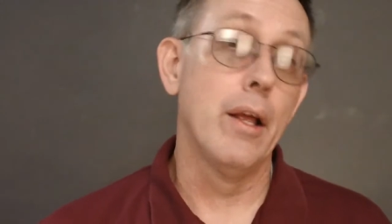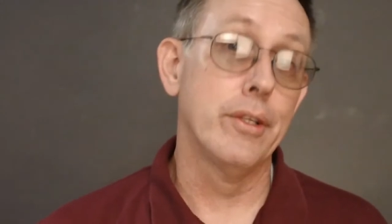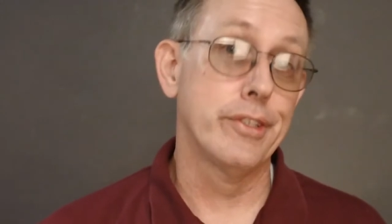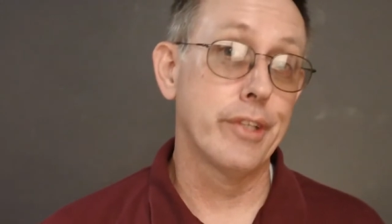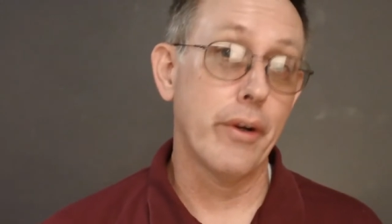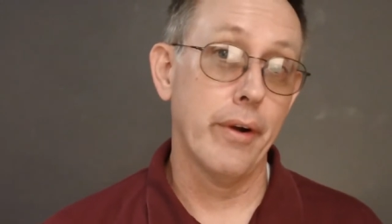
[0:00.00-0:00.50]

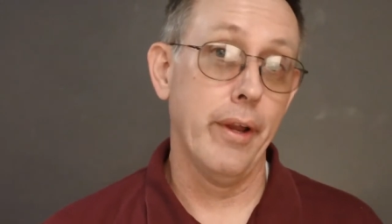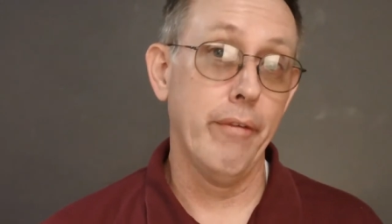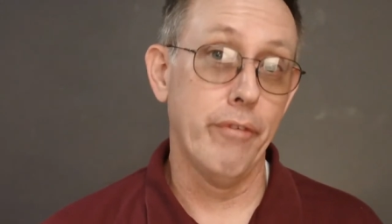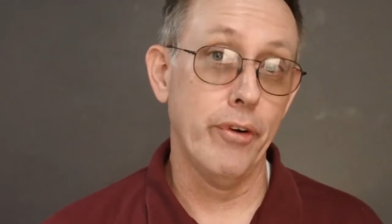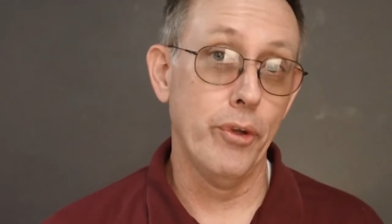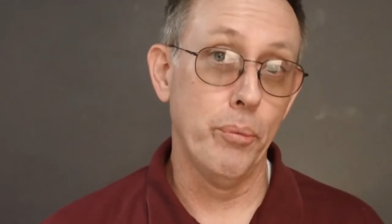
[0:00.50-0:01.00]
Sorry
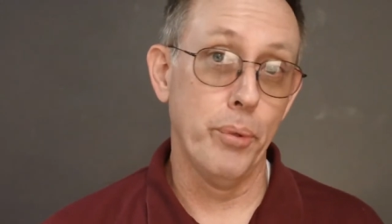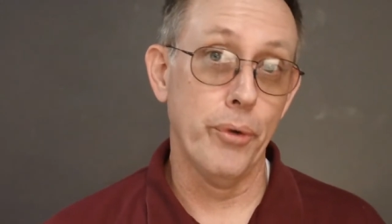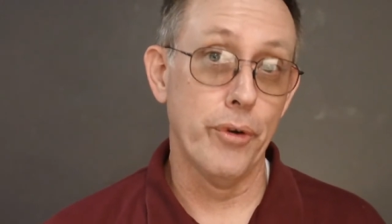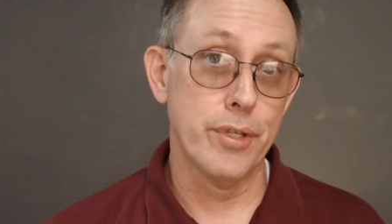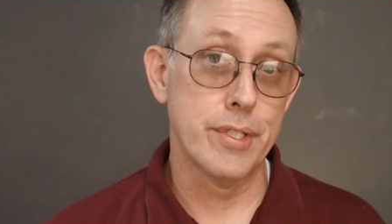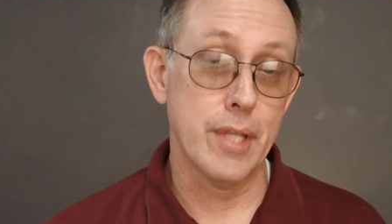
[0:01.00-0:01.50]
for you
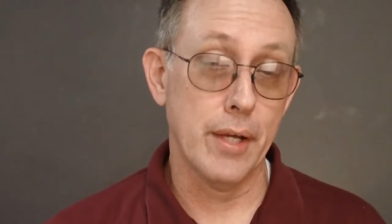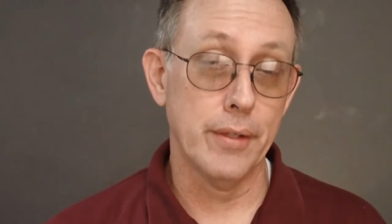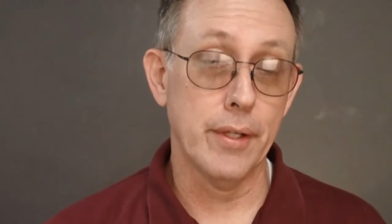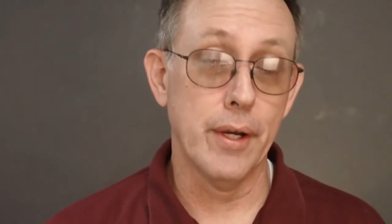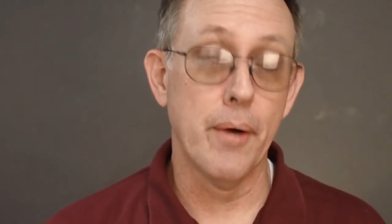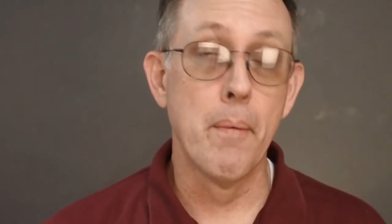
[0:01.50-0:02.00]
purists
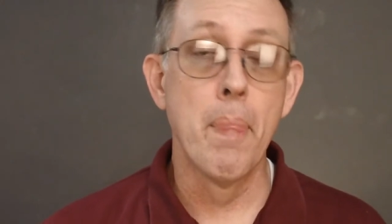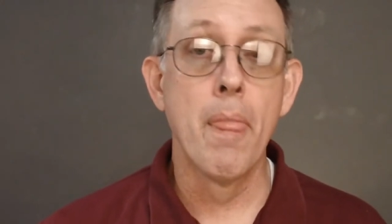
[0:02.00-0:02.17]
out there.